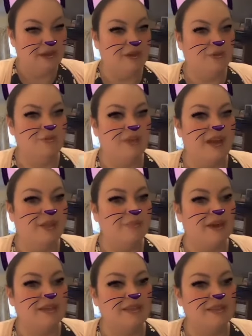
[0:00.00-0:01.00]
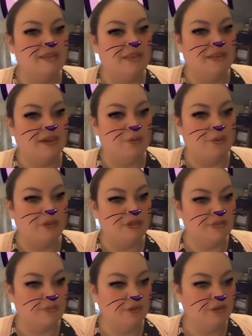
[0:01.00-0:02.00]
Oh, the Elle magazine's a thick one
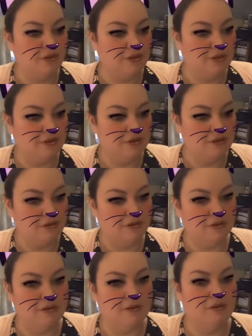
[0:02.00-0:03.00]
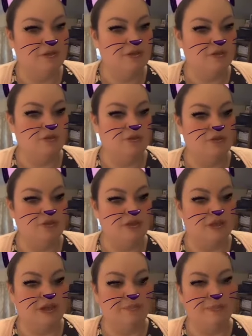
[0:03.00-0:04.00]
this month. Not usually
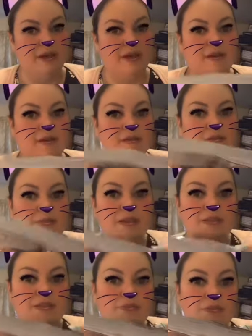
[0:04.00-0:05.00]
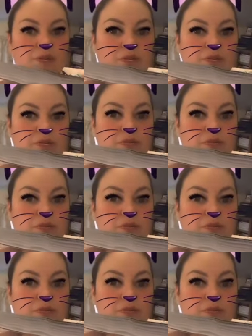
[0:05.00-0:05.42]
that big. That's a massive one.